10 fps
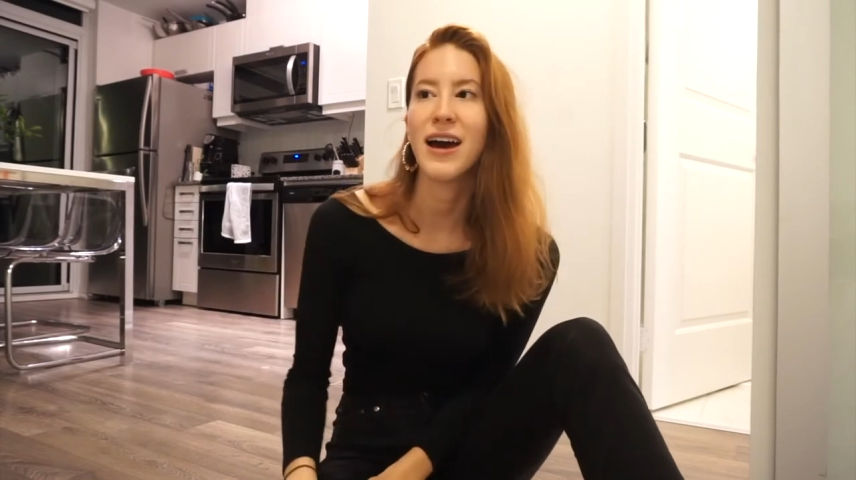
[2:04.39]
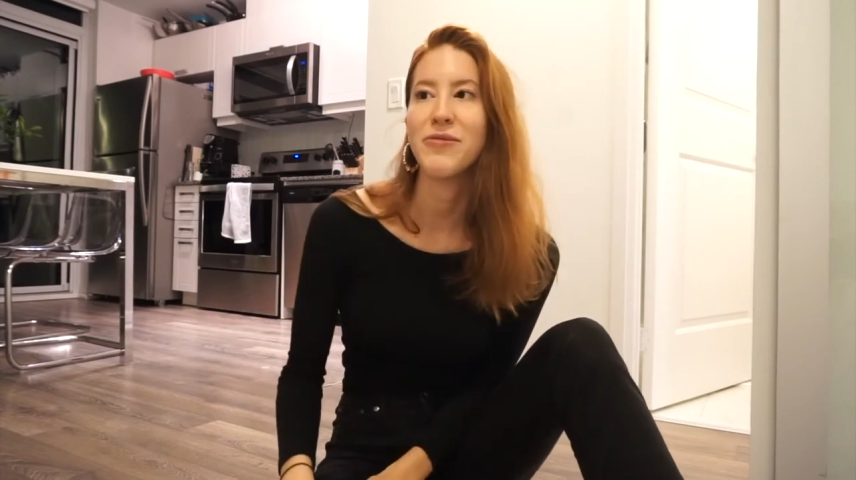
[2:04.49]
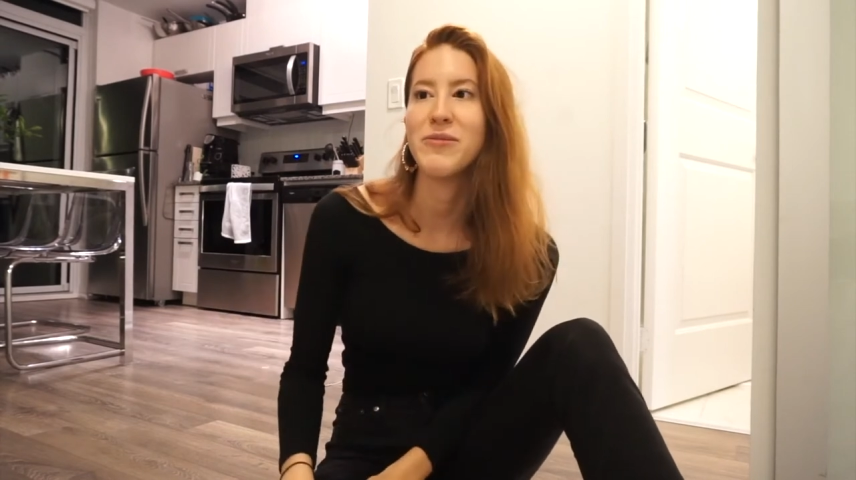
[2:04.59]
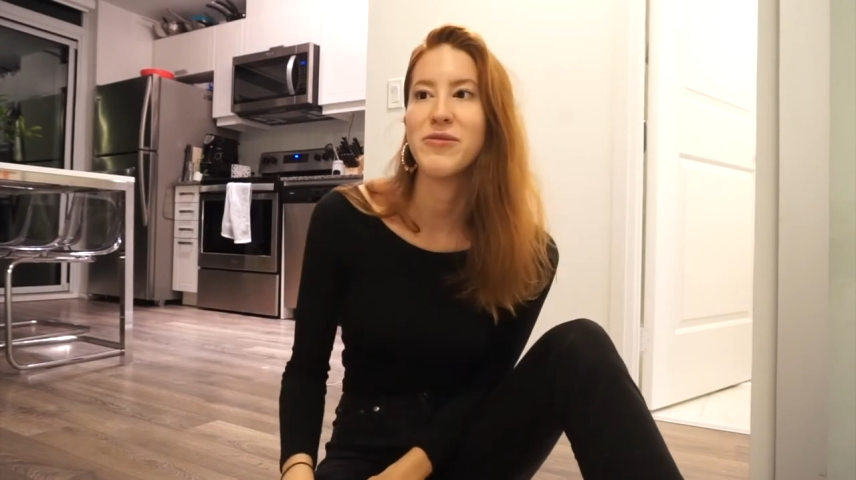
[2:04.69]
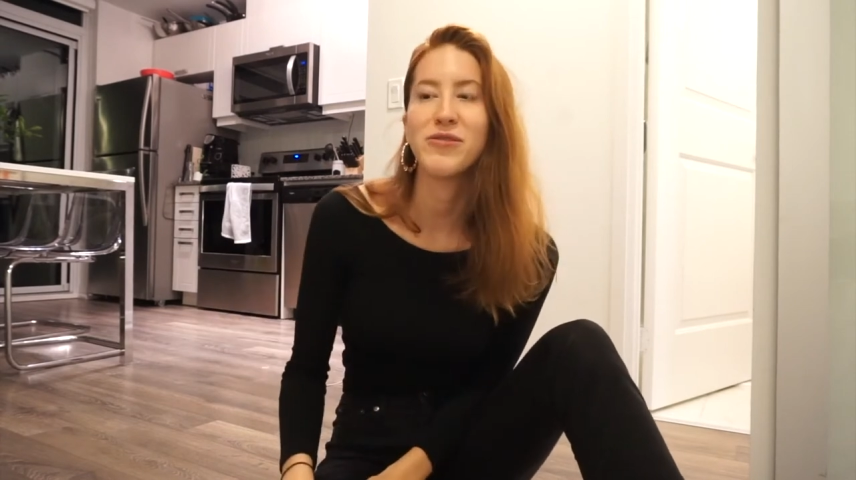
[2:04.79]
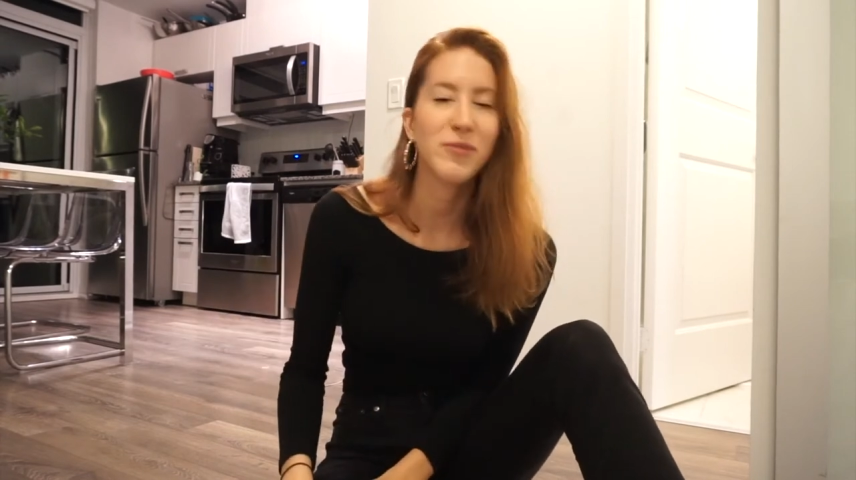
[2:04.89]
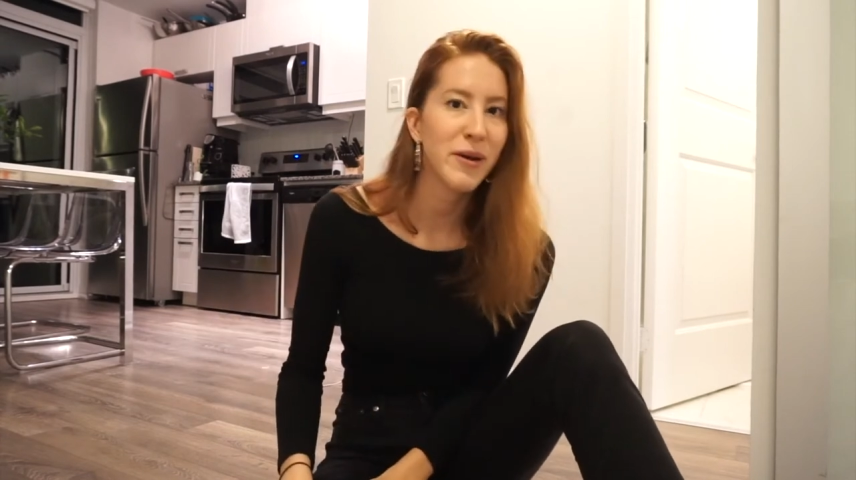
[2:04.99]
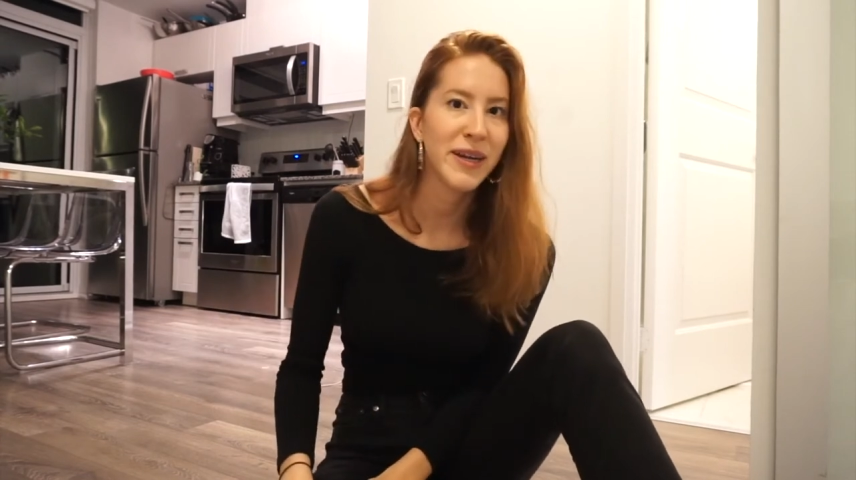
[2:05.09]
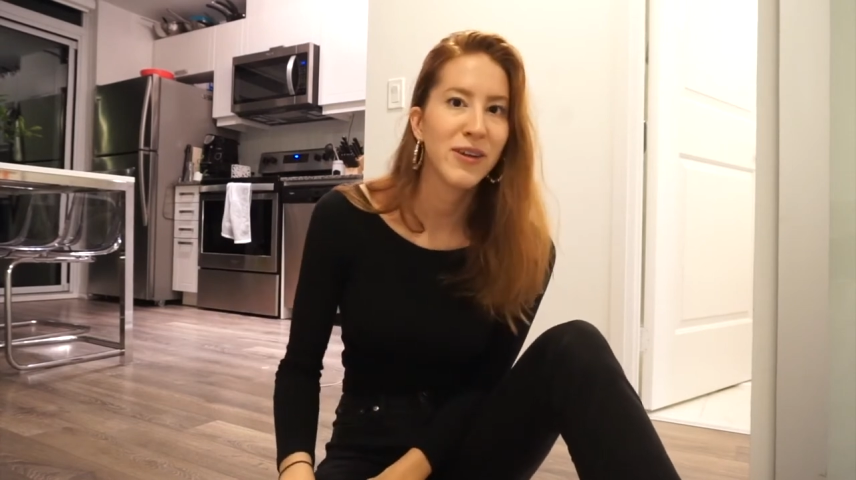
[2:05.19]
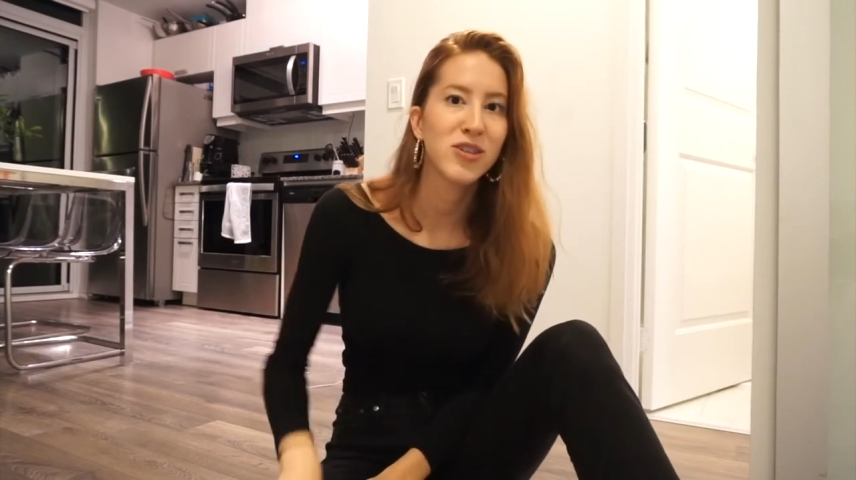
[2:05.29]
we moved to
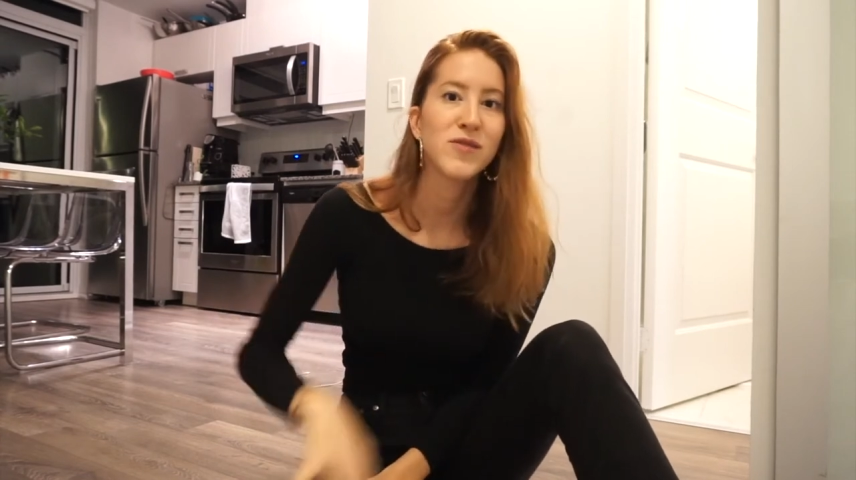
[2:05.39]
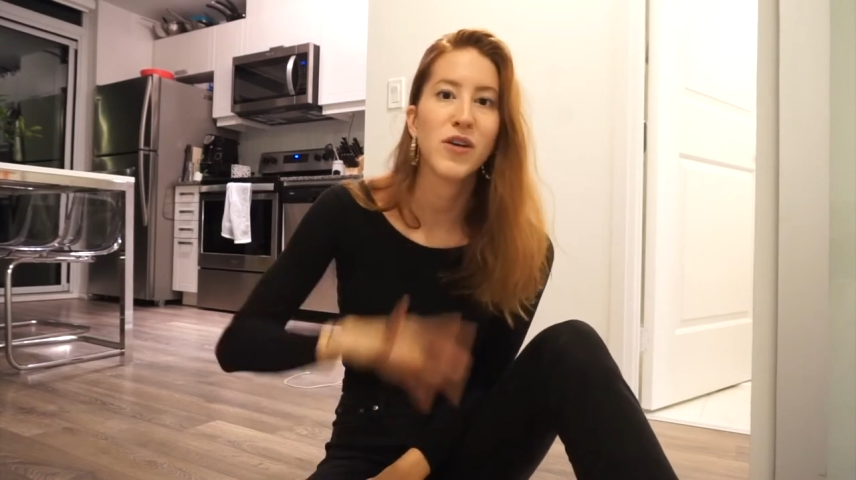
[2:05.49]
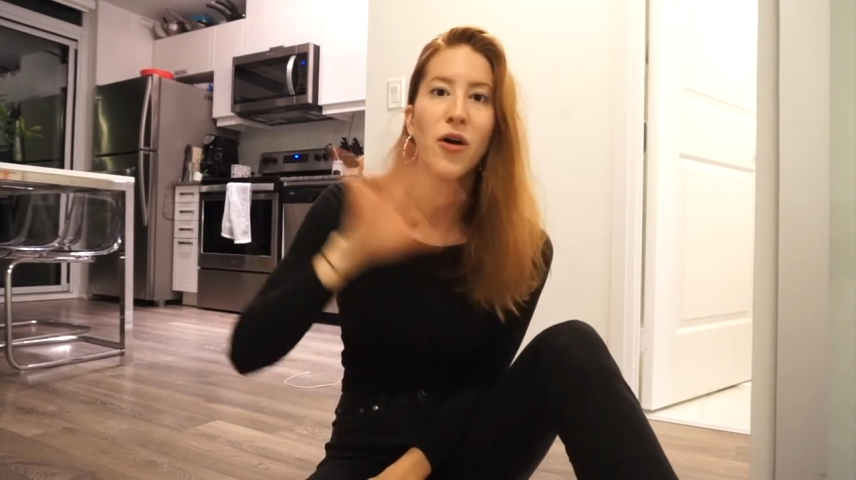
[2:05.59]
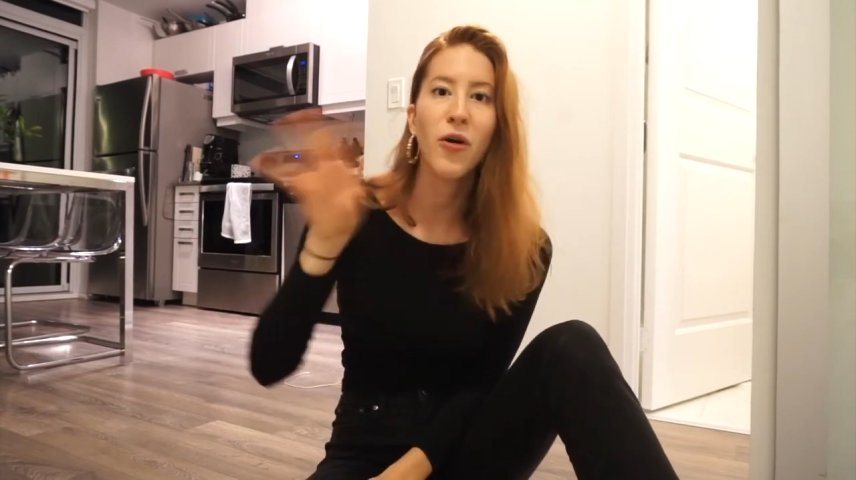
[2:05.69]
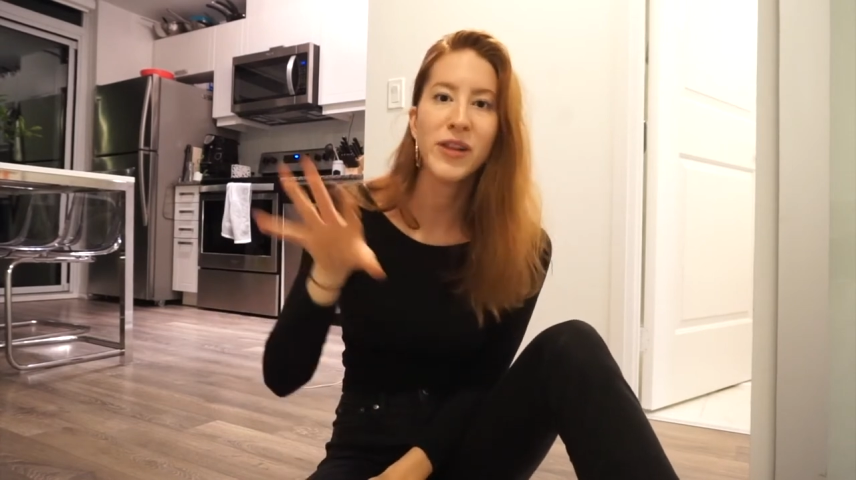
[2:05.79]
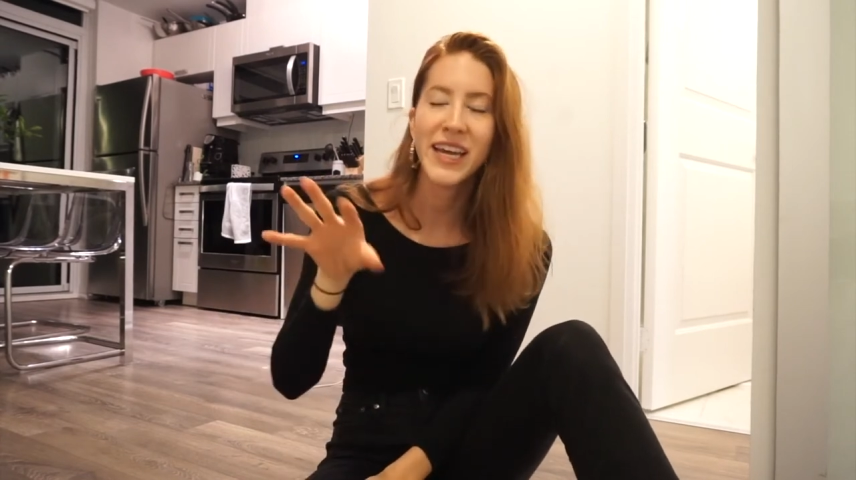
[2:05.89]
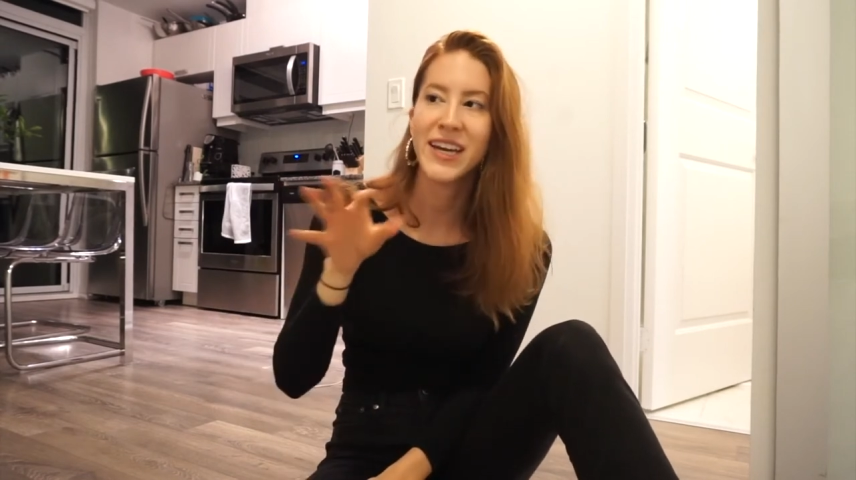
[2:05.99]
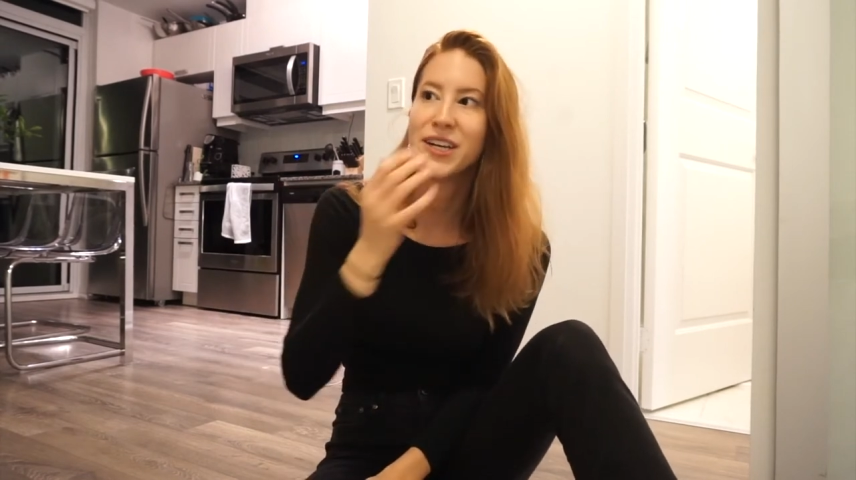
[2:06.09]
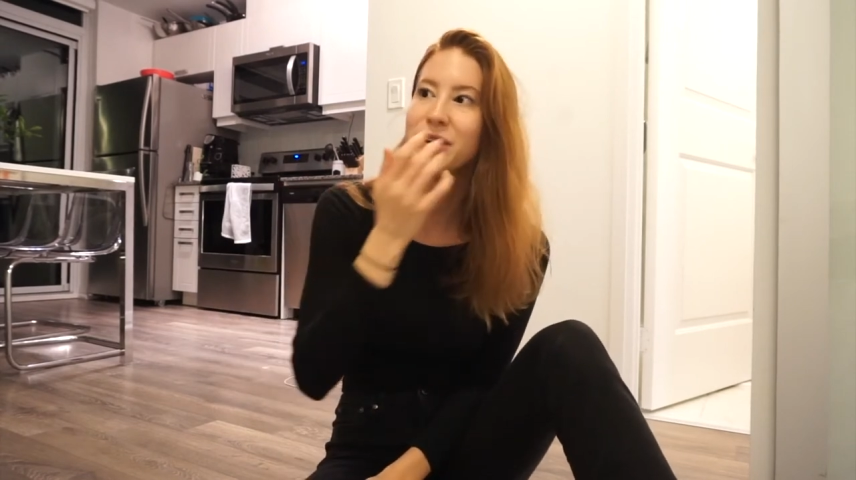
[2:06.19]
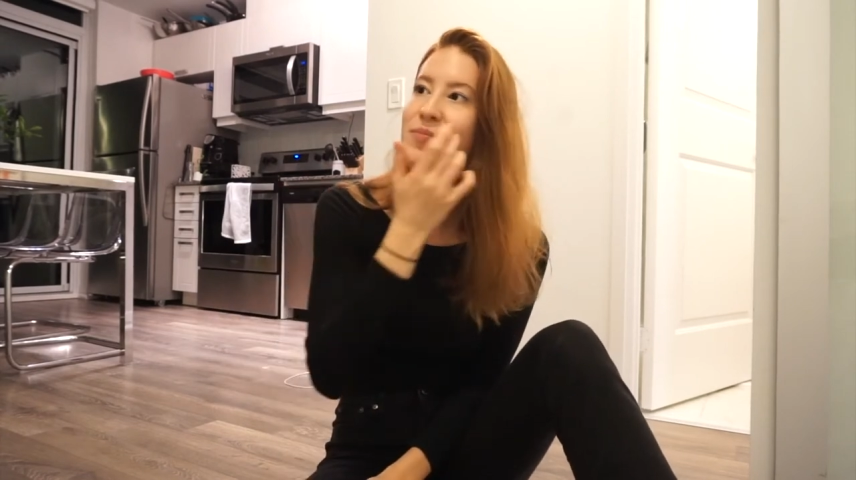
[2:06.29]
Barbados for a whole
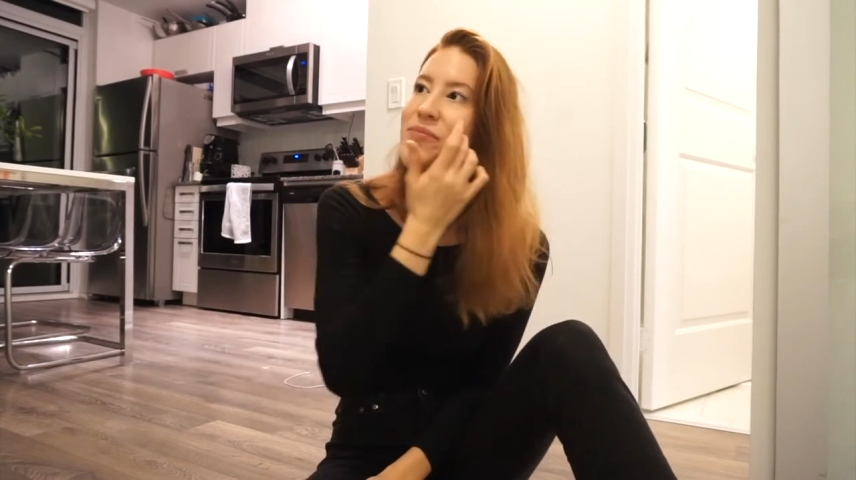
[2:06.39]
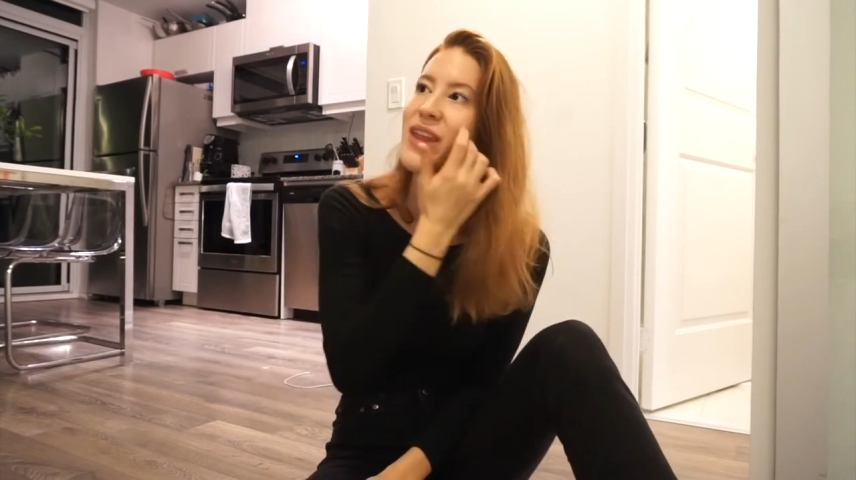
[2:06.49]
year